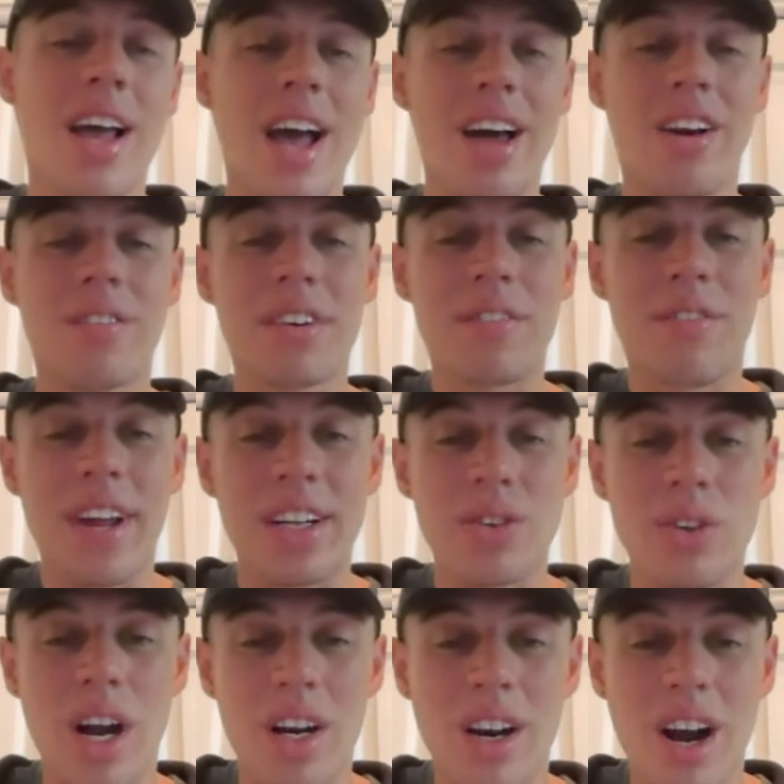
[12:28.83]
Head over to
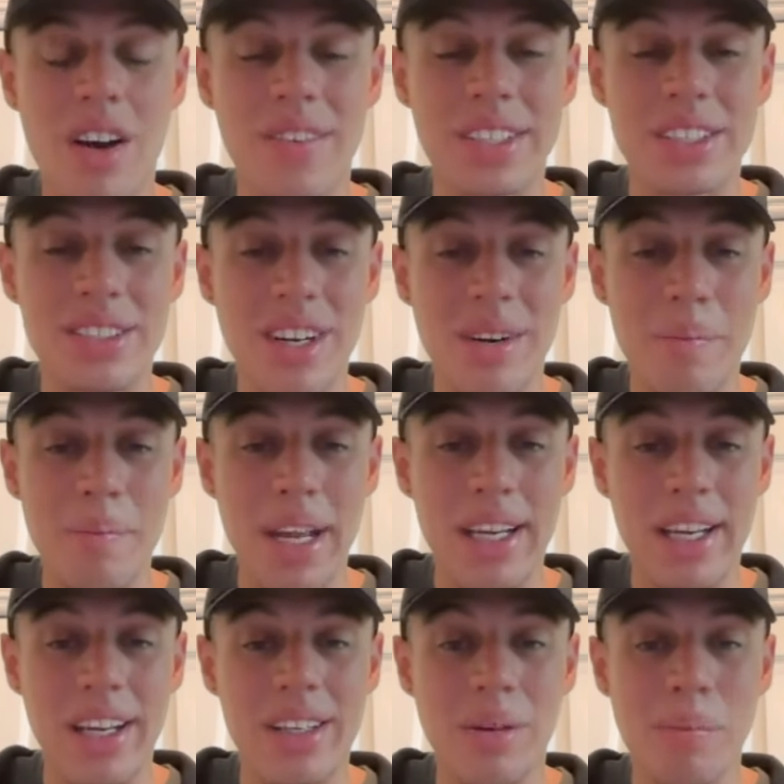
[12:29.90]
FanDuel.com and start
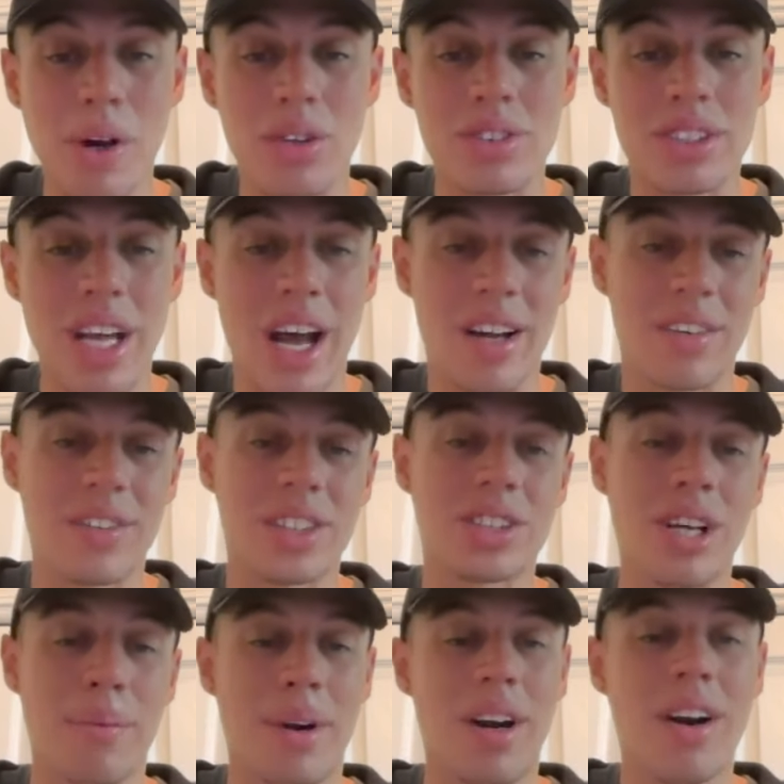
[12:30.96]
making the most out of your
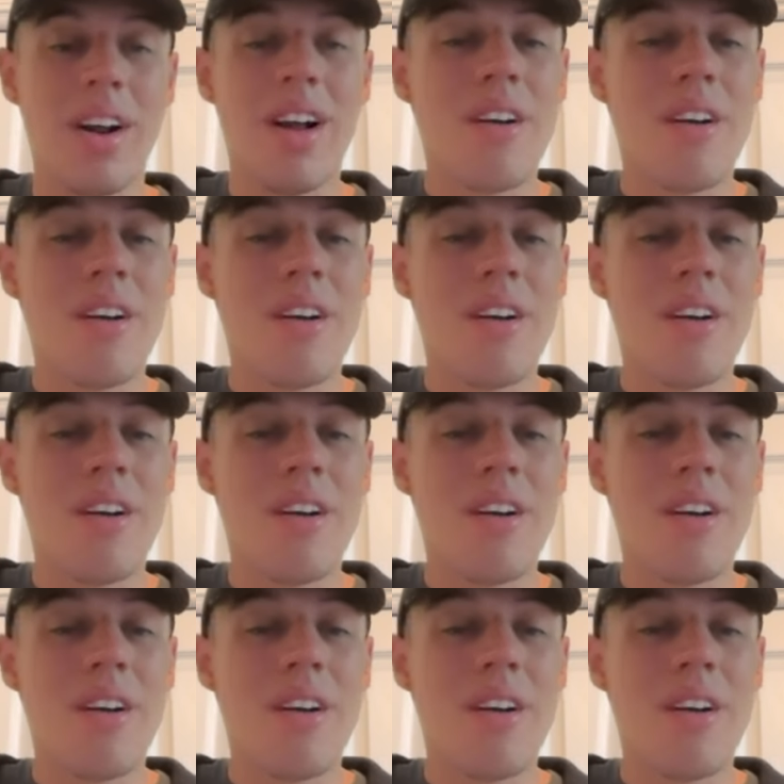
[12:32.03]
summer.